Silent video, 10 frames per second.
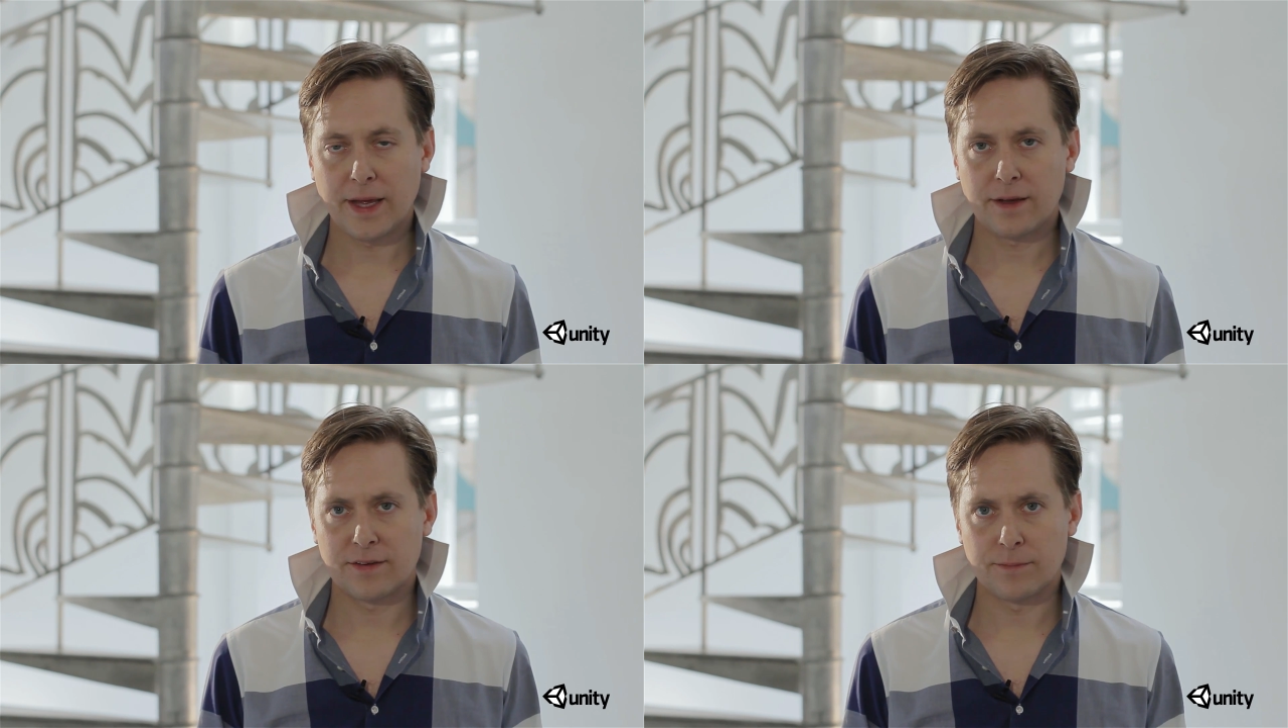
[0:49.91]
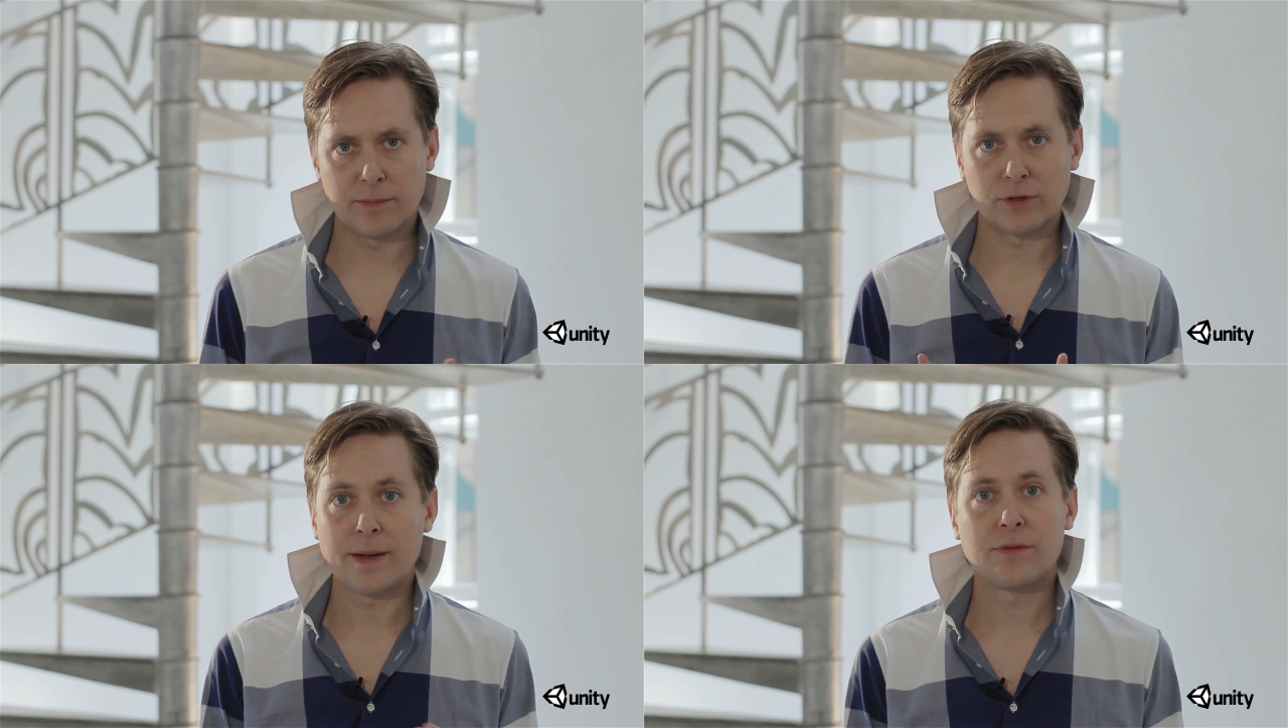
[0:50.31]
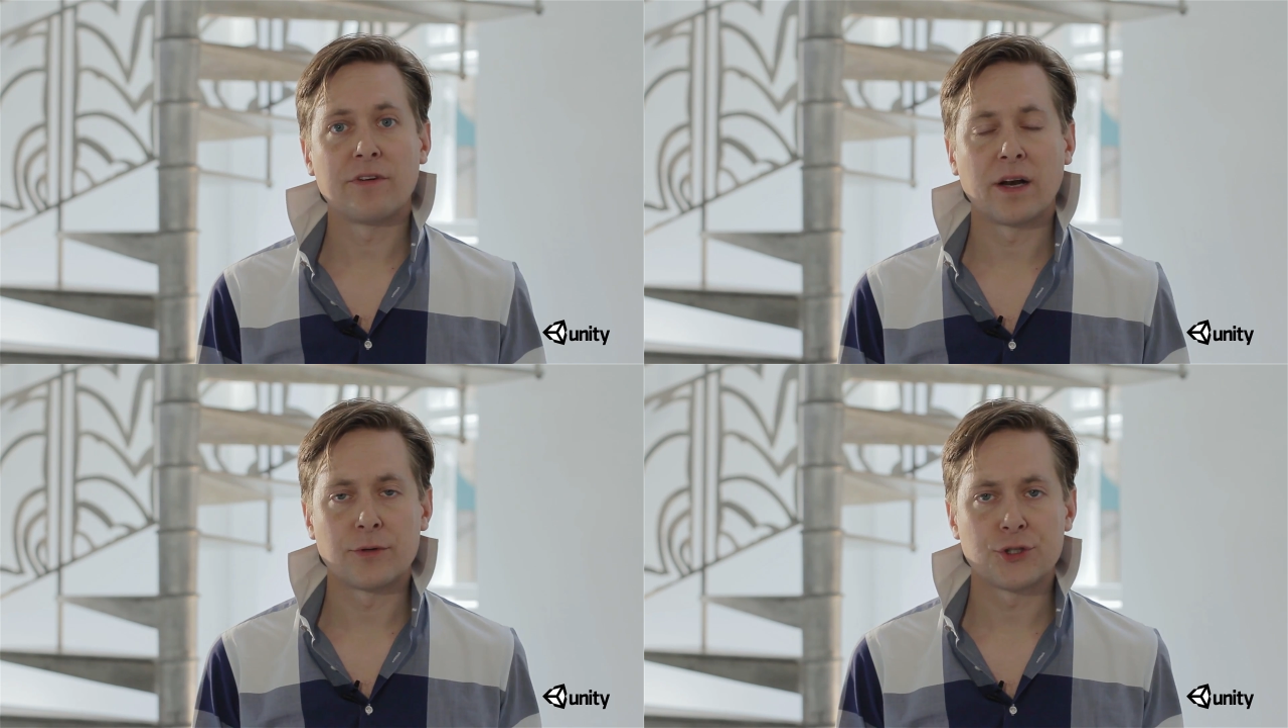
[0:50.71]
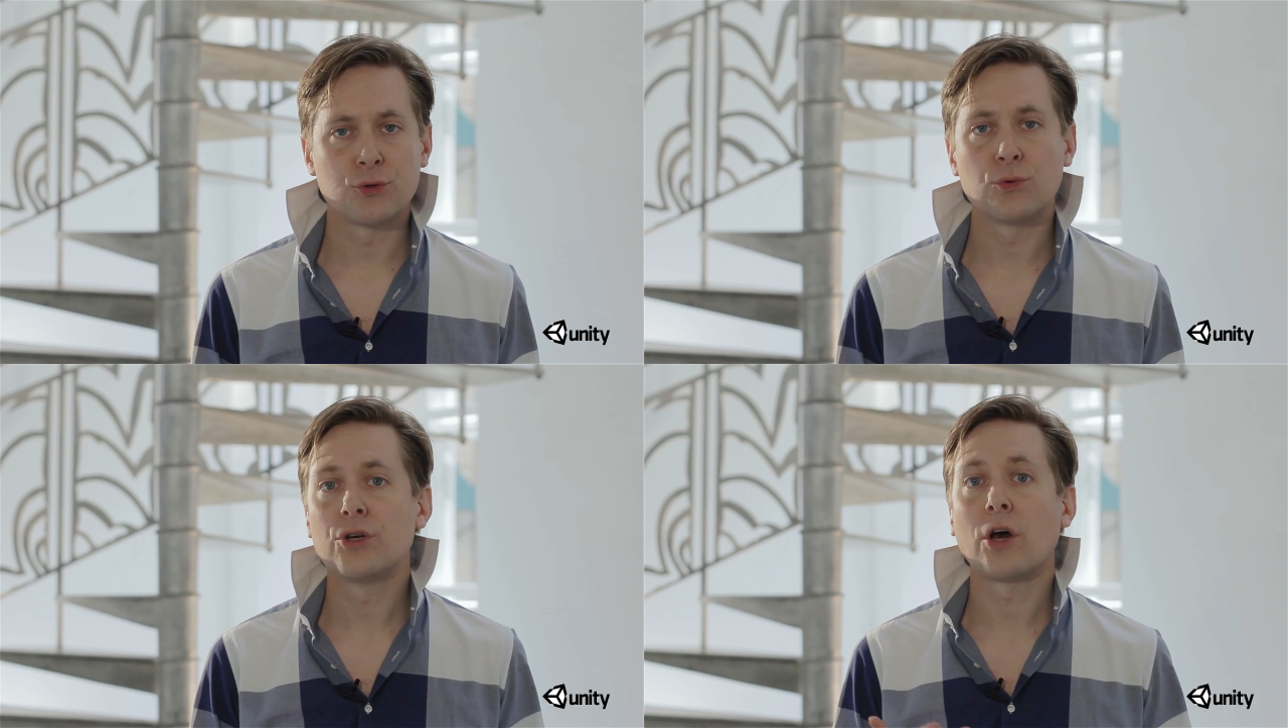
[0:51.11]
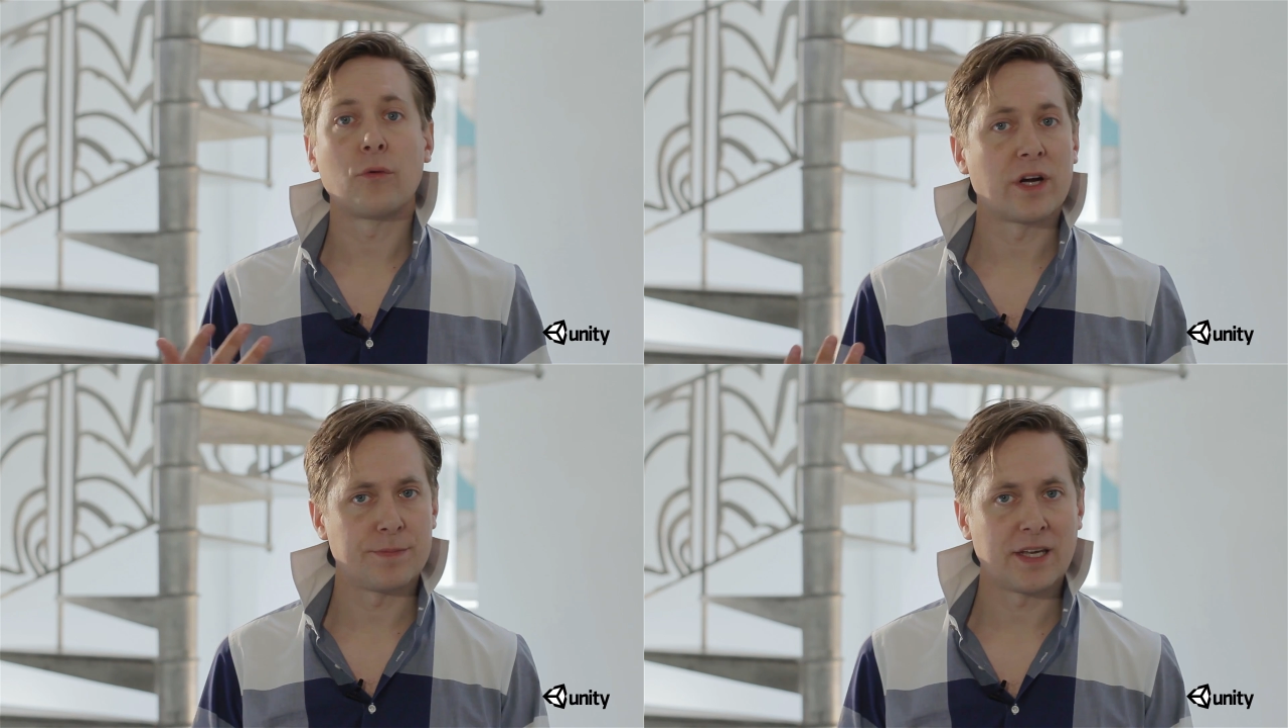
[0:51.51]
make some people game developers who wouldn't
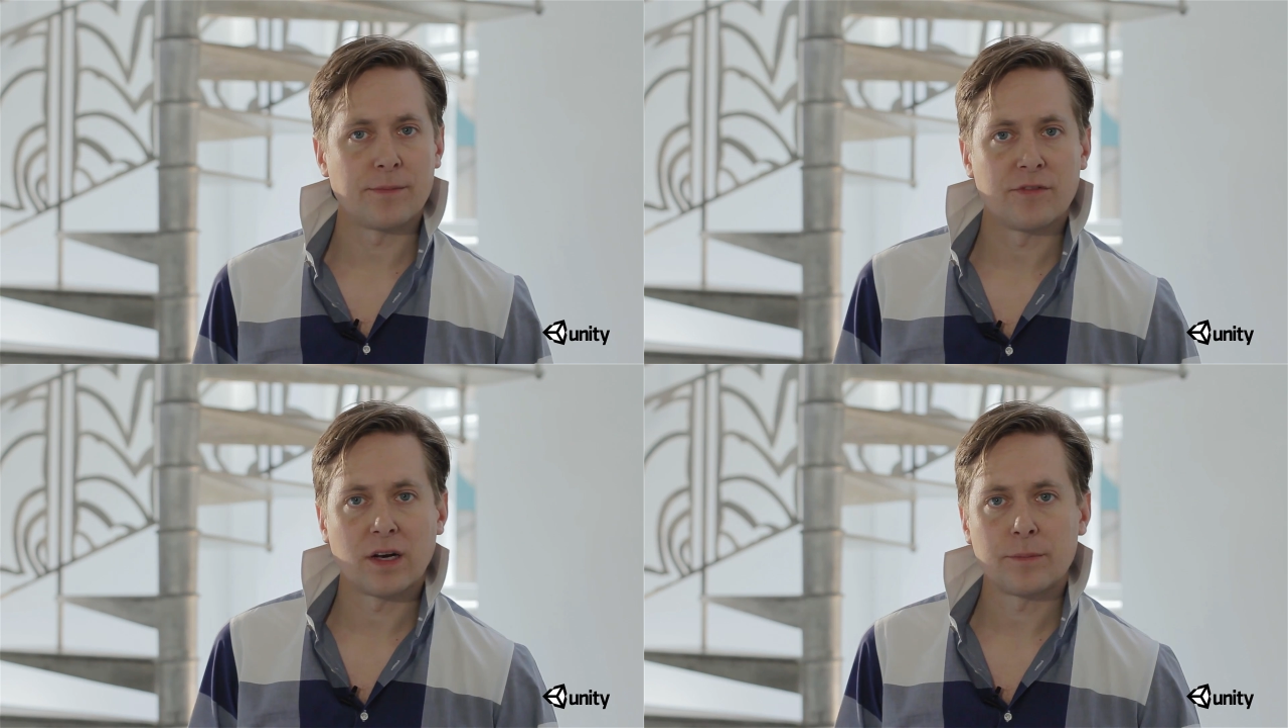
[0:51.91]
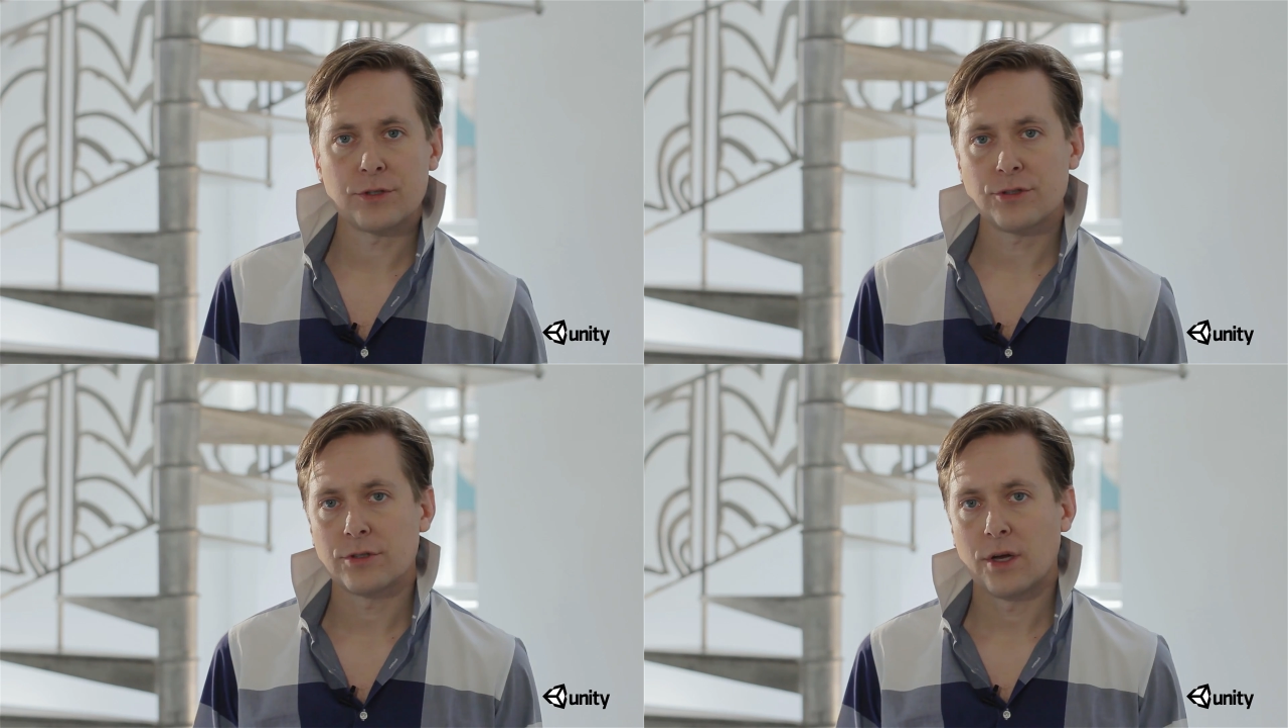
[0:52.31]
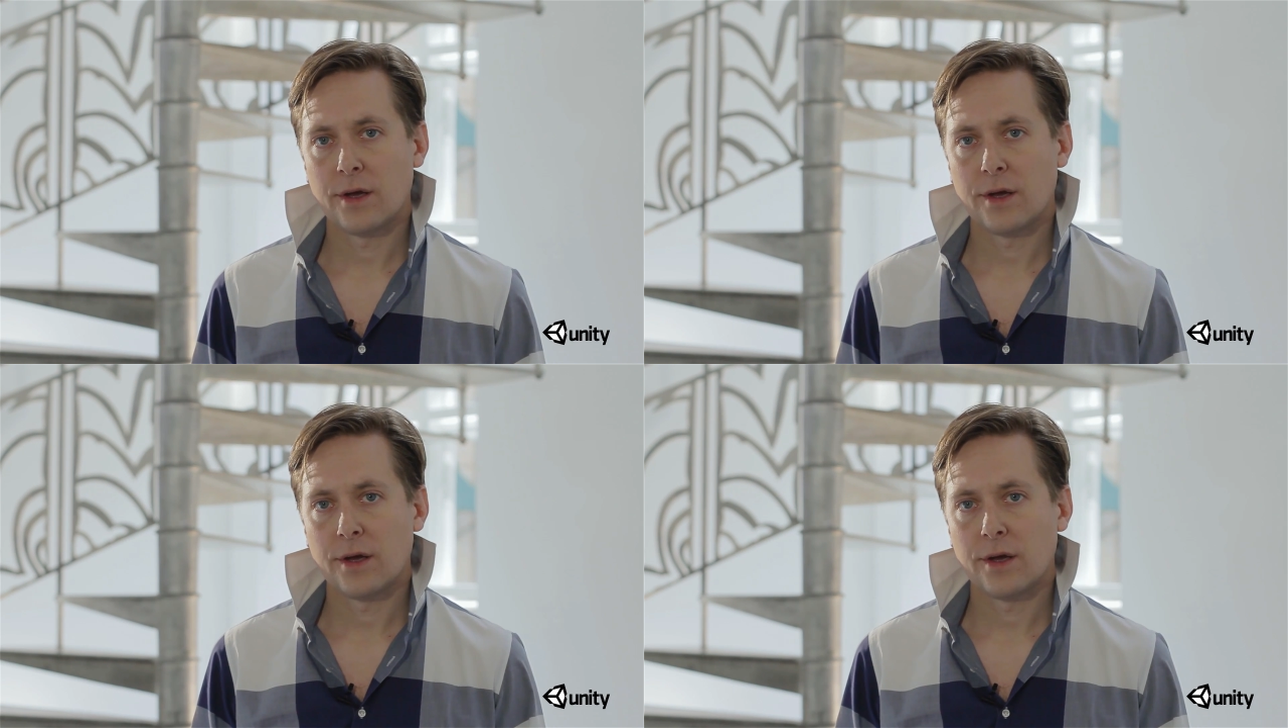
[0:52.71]
otherwise be game developers,